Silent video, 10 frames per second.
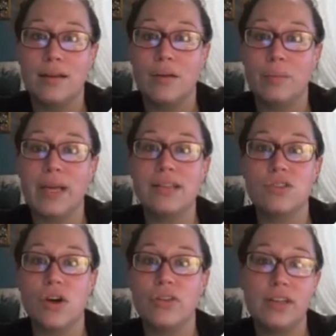based
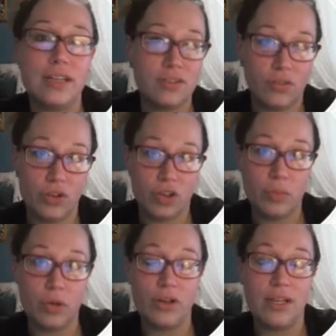on the needs of their
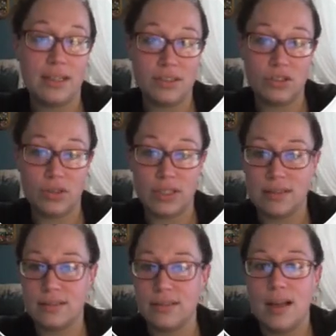community and
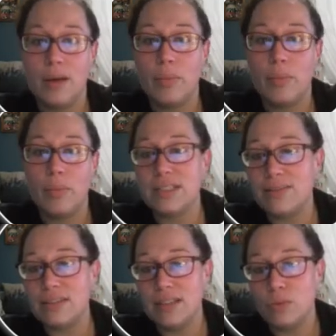students. But what
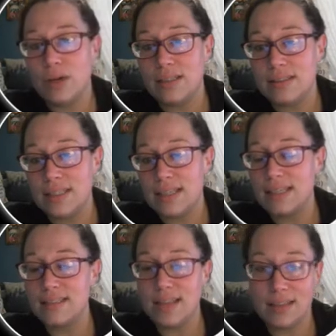David did was he
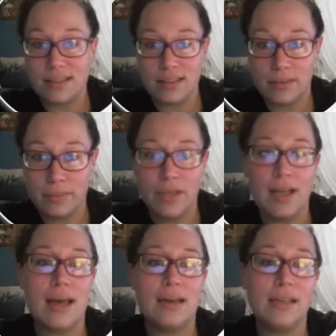sized them
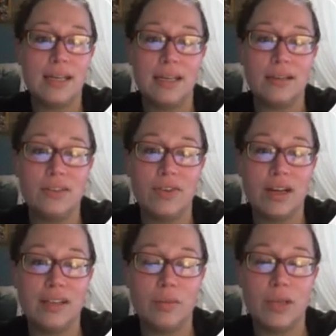and he
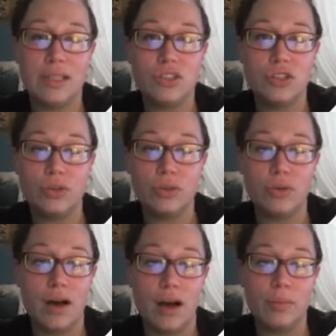divided them into
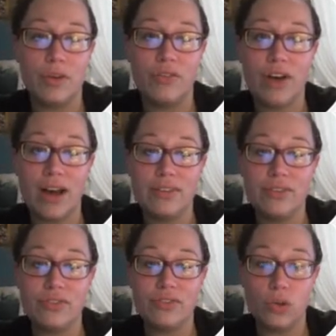5
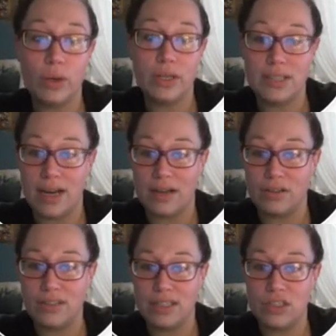different quintiles in